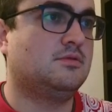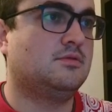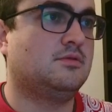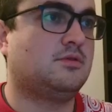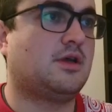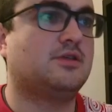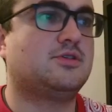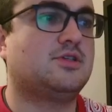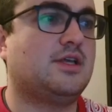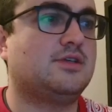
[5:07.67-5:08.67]
No, it's
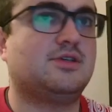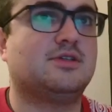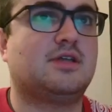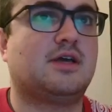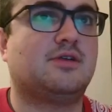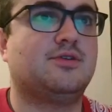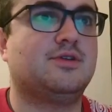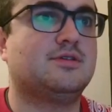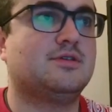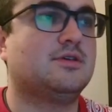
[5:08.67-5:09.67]
just easier to download it
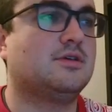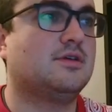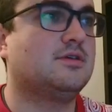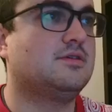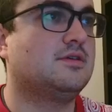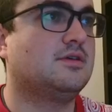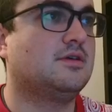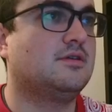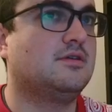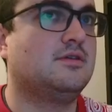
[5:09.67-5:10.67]
as a, as a
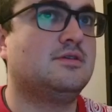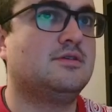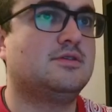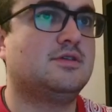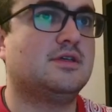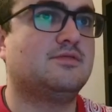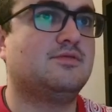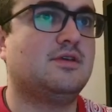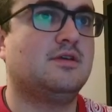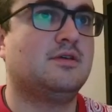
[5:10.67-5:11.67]

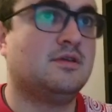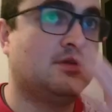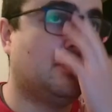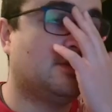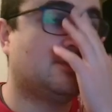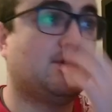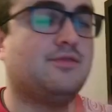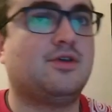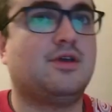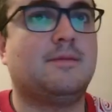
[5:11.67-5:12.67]
CSV. Let's leave
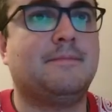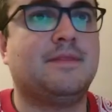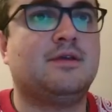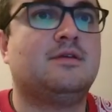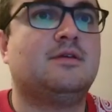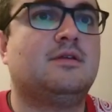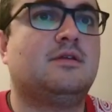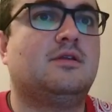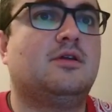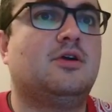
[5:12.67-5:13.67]
here,
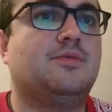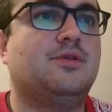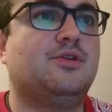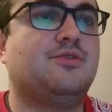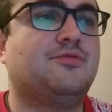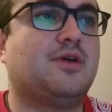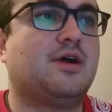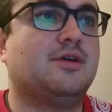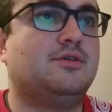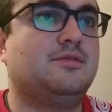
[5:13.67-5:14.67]
open a new
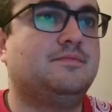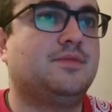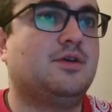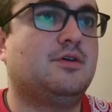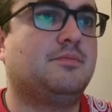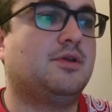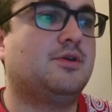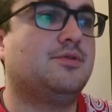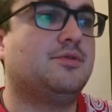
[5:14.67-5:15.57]
file, upload,